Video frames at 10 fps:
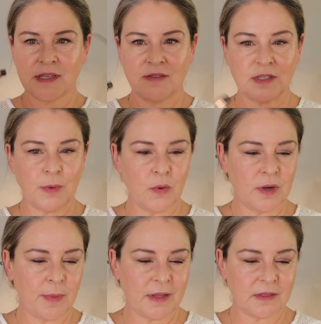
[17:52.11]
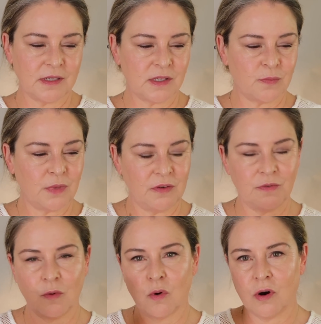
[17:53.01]
I've spoken about this
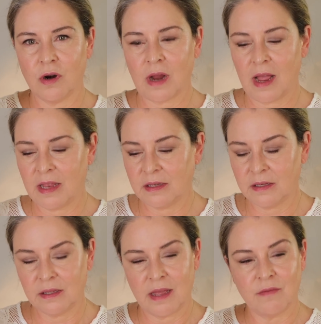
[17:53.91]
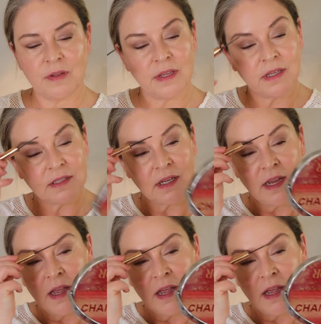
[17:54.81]
before. I love it.